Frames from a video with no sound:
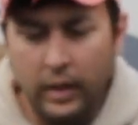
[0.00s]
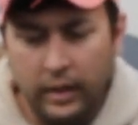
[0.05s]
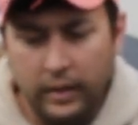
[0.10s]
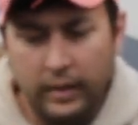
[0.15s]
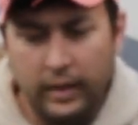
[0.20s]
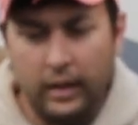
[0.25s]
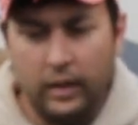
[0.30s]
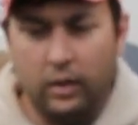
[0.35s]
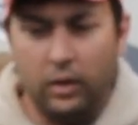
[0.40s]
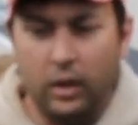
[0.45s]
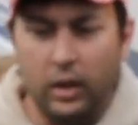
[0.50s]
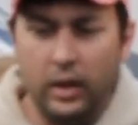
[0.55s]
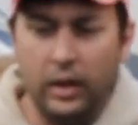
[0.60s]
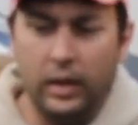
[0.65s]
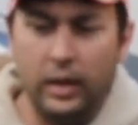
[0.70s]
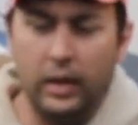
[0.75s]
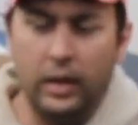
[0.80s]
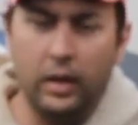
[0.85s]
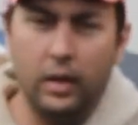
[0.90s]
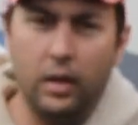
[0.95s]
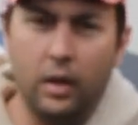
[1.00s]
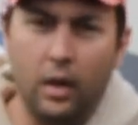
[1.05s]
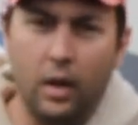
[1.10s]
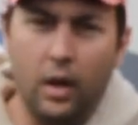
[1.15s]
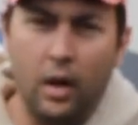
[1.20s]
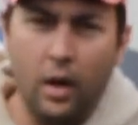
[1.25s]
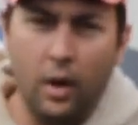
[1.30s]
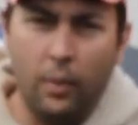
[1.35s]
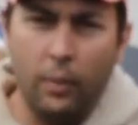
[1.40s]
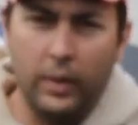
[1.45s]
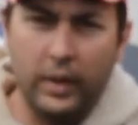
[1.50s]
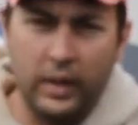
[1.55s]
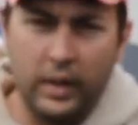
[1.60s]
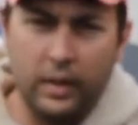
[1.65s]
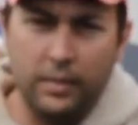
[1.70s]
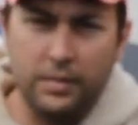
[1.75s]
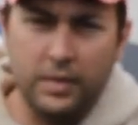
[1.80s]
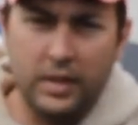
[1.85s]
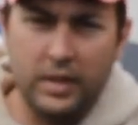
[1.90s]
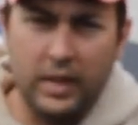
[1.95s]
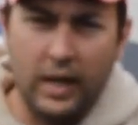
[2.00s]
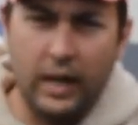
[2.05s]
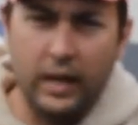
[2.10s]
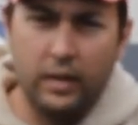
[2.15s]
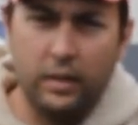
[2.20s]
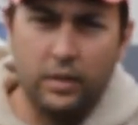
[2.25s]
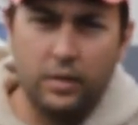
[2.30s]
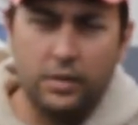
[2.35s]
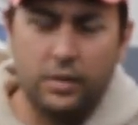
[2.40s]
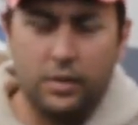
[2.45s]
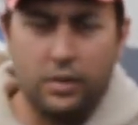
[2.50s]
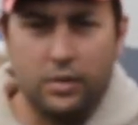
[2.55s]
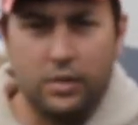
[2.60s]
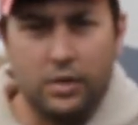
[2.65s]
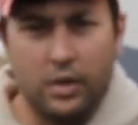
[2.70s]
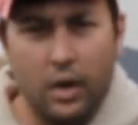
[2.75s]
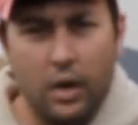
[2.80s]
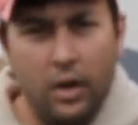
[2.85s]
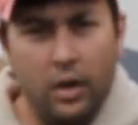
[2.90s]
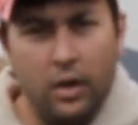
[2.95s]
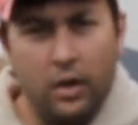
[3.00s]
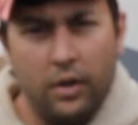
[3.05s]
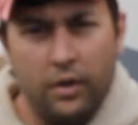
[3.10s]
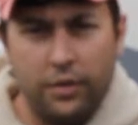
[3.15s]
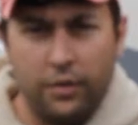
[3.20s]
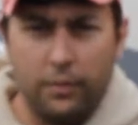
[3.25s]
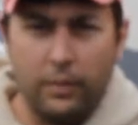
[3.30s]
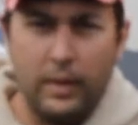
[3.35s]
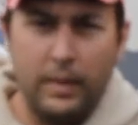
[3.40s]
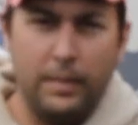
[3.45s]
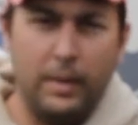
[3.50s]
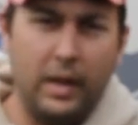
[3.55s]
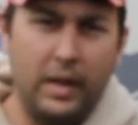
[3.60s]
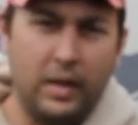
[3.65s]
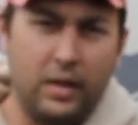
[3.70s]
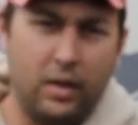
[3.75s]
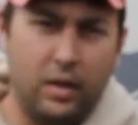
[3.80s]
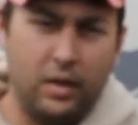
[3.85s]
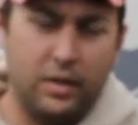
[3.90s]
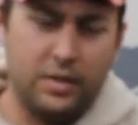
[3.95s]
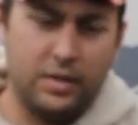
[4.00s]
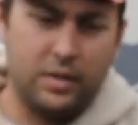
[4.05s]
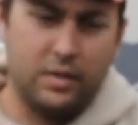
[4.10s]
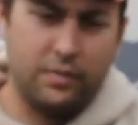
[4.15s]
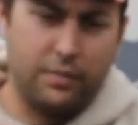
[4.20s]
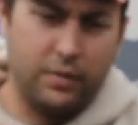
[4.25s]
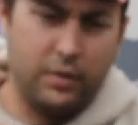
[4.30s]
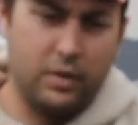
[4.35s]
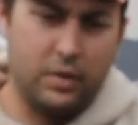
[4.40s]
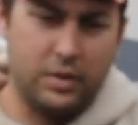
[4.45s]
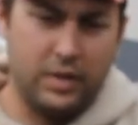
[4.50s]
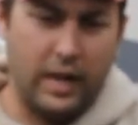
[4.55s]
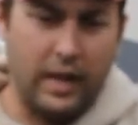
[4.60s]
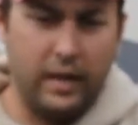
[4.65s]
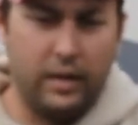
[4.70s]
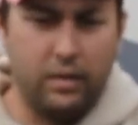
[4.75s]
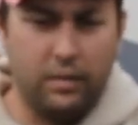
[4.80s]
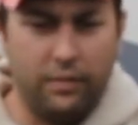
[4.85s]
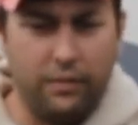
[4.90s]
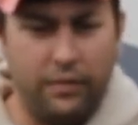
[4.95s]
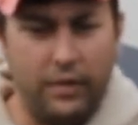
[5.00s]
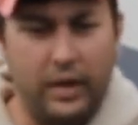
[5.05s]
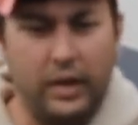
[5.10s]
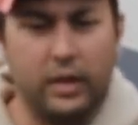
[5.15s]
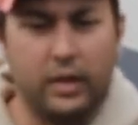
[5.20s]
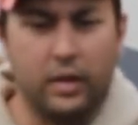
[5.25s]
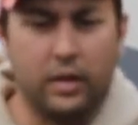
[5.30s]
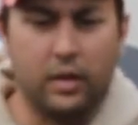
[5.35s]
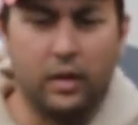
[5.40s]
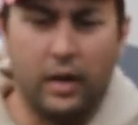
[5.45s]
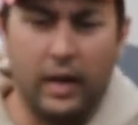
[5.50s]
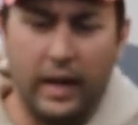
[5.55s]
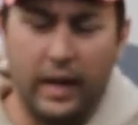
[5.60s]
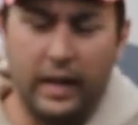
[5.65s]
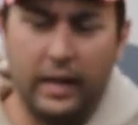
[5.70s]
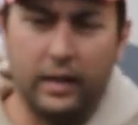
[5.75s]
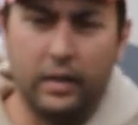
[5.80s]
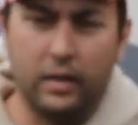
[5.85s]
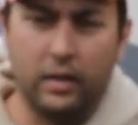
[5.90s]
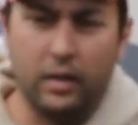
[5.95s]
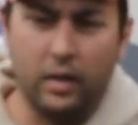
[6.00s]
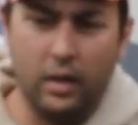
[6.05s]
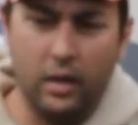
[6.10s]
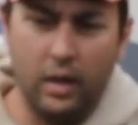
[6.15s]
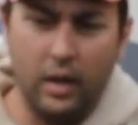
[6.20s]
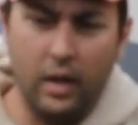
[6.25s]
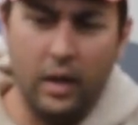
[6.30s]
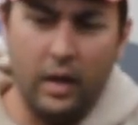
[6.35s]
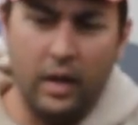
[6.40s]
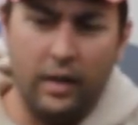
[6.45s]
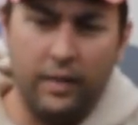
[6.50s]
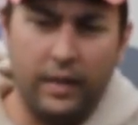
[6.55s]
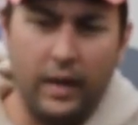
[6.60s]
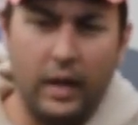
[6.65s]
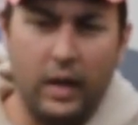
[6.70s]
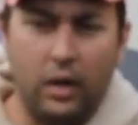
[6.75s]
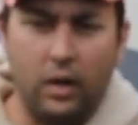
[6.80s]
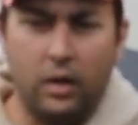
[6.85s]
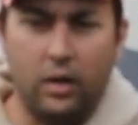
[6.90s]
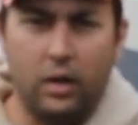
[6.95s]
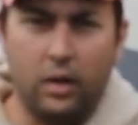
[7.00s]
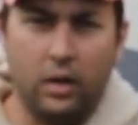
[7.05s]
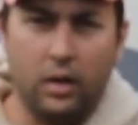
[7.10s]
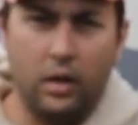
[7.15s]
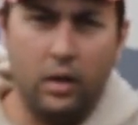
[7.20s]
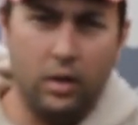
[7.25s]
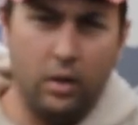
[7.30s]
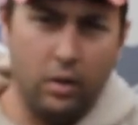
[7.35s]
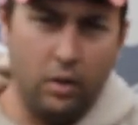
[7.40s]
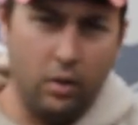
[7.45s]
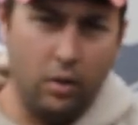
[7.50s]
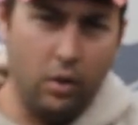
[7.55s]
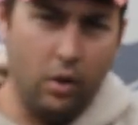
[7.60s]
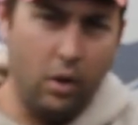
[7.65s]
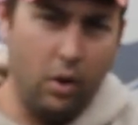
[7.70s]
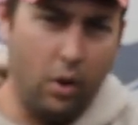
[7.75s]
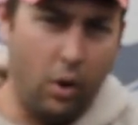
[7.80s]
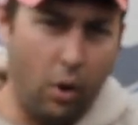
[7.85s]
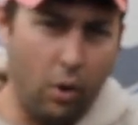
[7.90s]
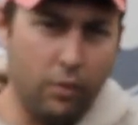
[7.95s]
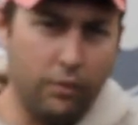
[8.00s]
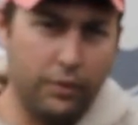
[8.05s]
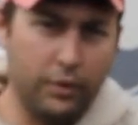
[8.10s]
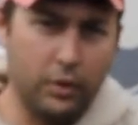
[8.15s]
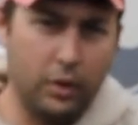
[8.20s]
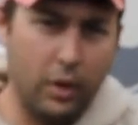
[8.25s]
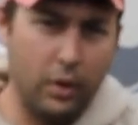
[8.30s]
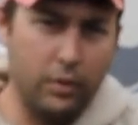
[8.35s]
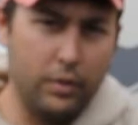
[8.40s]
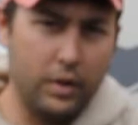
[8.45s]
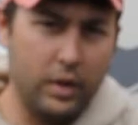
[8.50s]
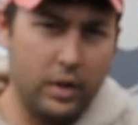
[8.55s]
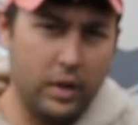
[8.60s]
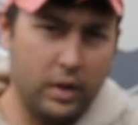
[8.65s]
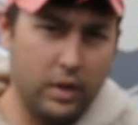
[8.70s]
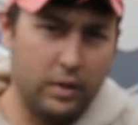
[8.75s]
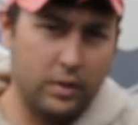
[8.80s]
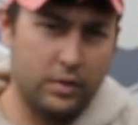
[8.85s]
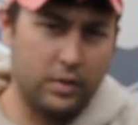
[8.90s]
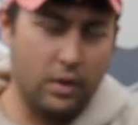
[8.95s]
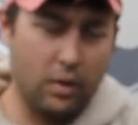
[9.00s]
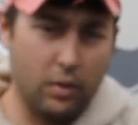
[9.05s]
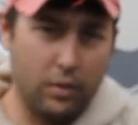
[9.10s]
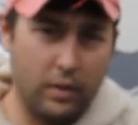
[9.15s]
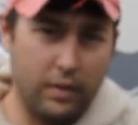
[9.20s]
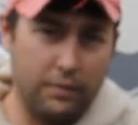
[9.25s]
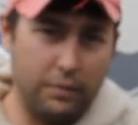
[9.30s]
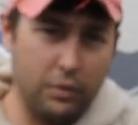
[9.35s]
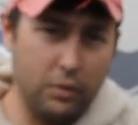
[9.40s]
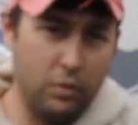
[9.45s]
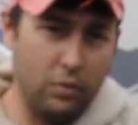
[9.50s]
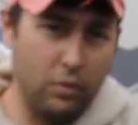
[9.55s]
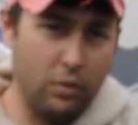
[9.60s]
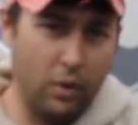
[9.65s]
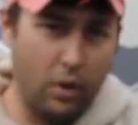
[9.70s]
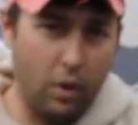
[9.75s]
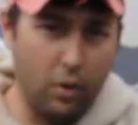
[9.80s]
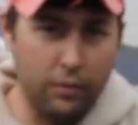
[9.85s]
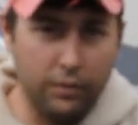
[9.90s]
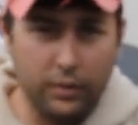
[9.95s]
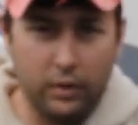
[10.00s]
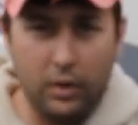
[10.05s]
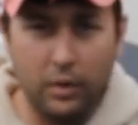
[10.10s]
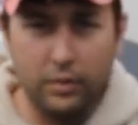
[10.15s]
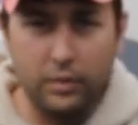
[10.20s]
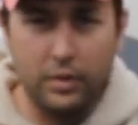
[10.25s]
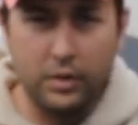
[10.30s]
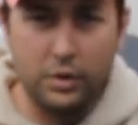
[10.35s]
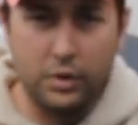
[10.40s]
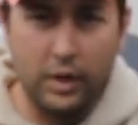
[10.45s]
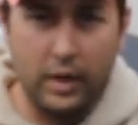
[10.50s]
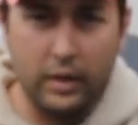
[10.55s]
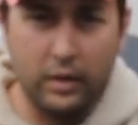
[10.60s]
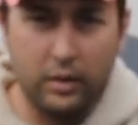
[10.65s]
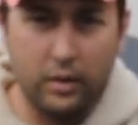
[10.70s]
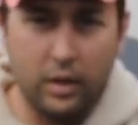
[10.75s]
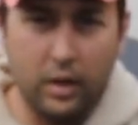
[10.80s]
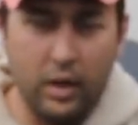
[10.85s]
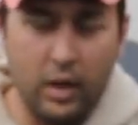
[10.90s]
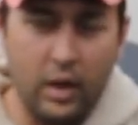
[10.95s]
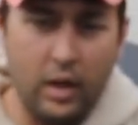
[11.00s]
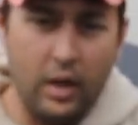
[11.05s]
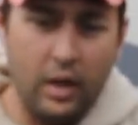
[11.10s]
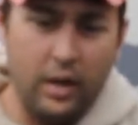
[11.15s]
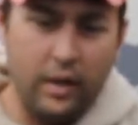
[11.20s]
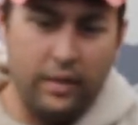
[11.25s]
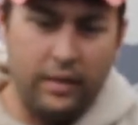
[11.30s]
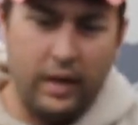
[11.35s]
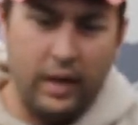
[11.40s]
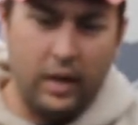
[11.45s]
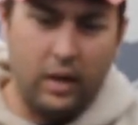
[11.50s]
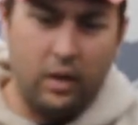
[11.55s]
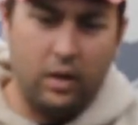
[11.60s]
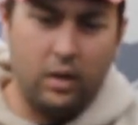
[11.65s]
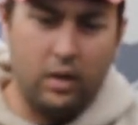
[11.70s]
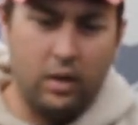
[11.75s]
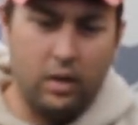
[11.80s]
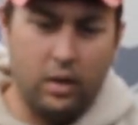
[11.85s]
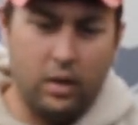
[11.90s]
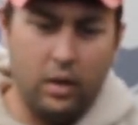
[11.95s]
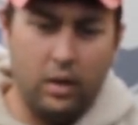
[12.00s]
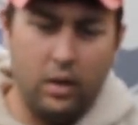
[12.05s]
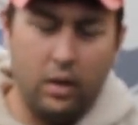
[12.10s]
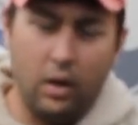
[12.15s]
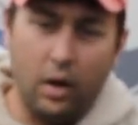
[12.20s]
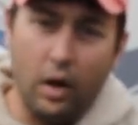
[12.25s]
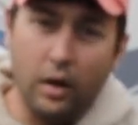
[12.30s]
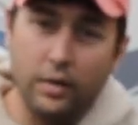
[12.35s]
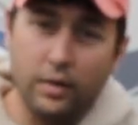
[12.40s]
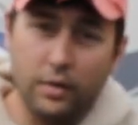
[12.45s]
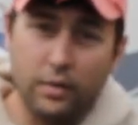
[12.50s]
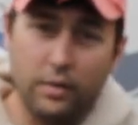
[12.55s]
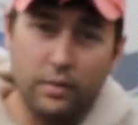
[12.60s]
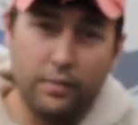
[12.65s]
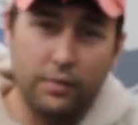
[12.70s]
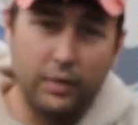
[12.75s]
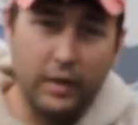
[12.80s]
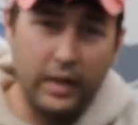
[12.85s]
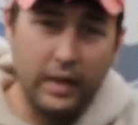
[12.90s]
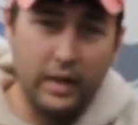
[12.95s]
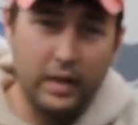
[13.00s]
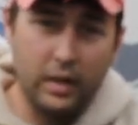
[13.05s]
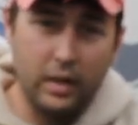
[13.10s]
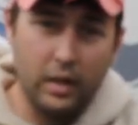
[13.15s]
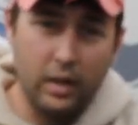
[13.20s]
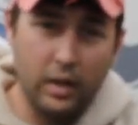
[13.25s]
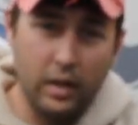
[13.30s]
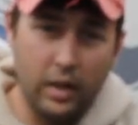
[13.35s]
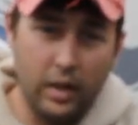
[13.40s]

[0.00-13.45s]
Now, when it comes to tires, there's three main causes for your tire failure, and they are overloaded. So if you overload the trailer, they are underinflated,